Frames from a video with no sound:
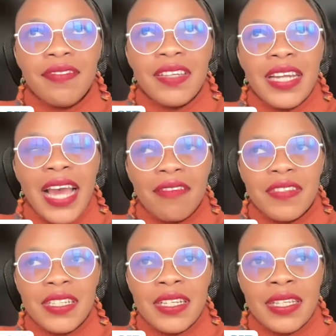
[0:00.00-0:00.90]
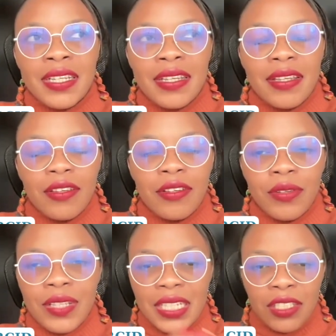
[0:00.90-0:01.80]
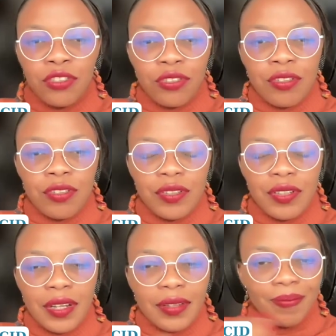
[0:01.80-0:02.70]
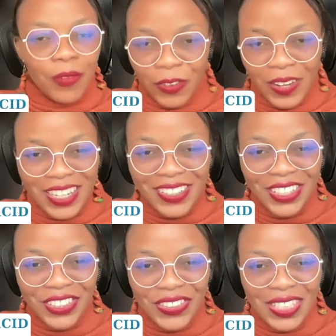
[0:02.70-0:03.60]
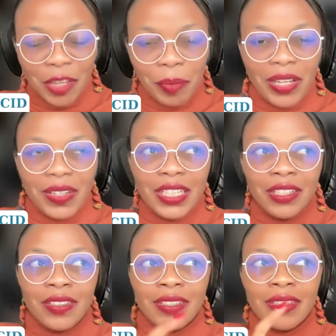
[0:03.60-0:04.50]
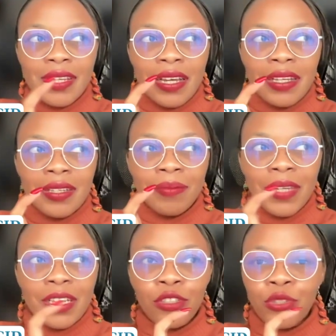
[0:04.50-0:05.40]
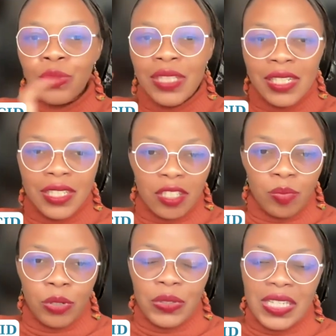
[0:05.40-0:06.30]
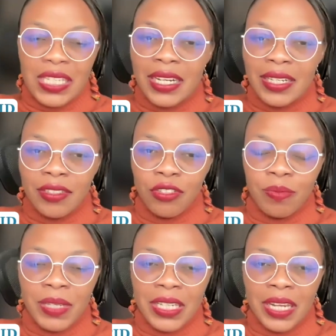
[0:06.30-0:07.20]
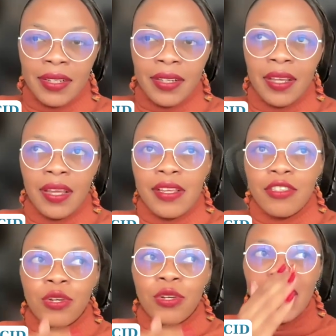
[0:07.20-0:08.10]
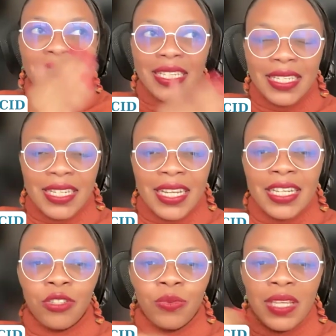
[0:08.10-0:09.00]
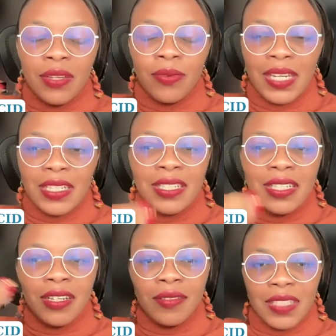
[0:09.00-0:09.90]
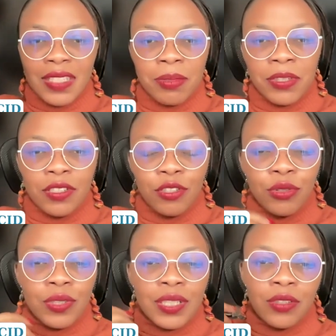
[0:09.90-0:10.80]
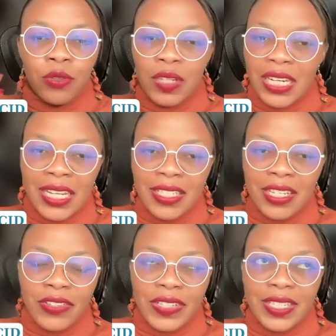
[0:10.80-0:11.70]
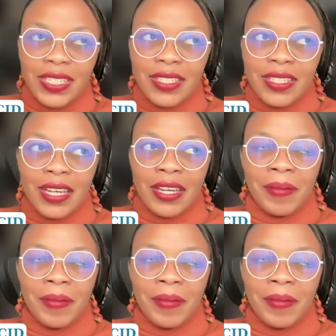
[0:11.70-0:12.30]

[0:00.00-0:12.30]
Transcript: even after the initial congratulations email, there is a due diligence process that needs to be done. So at this stage, we need to delve deeper into the organization's,